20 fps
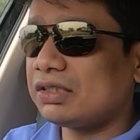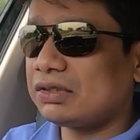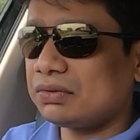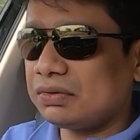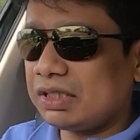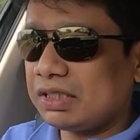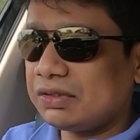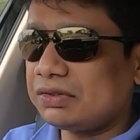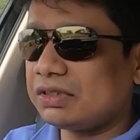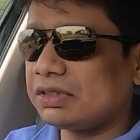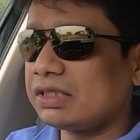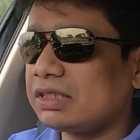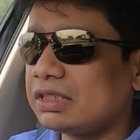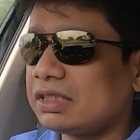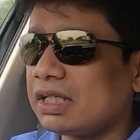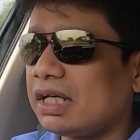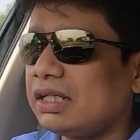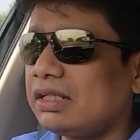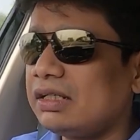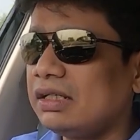as soon as you sit
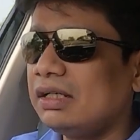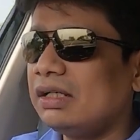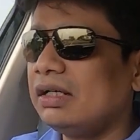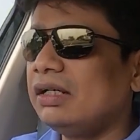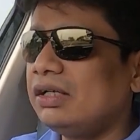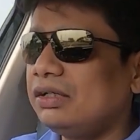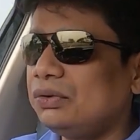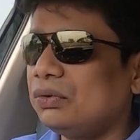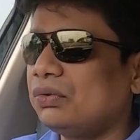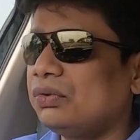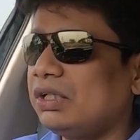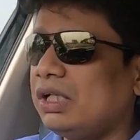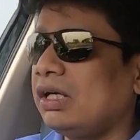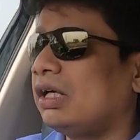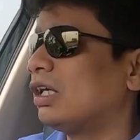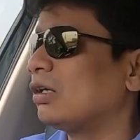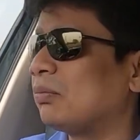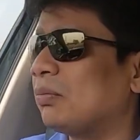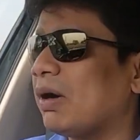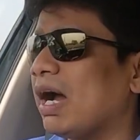inside, you'll really
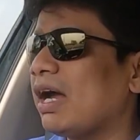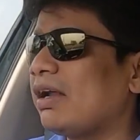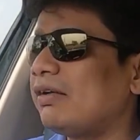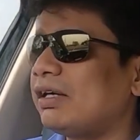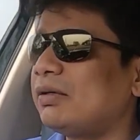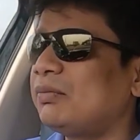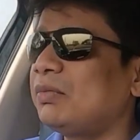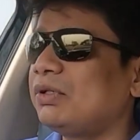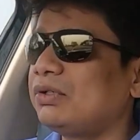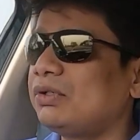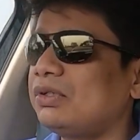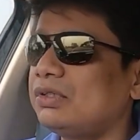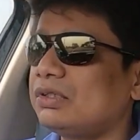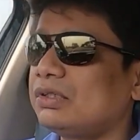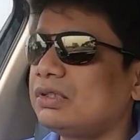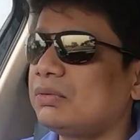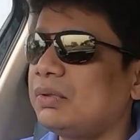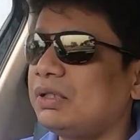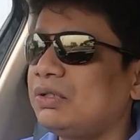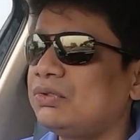admire it,
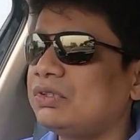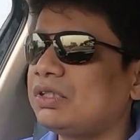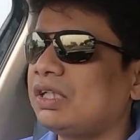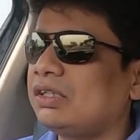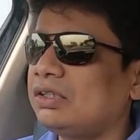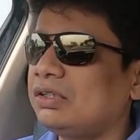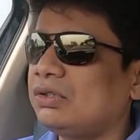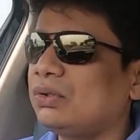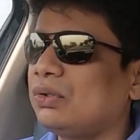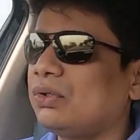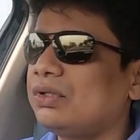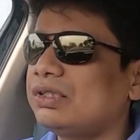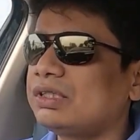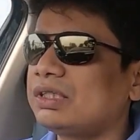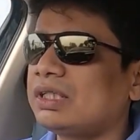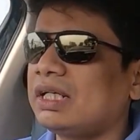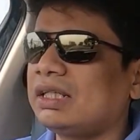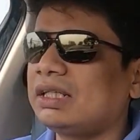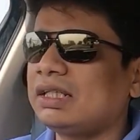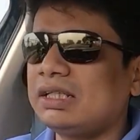because when you shut the
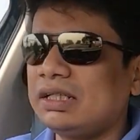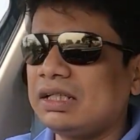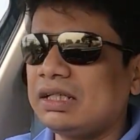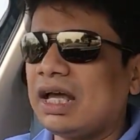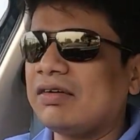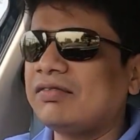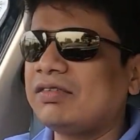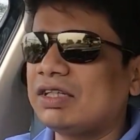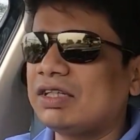doors and they have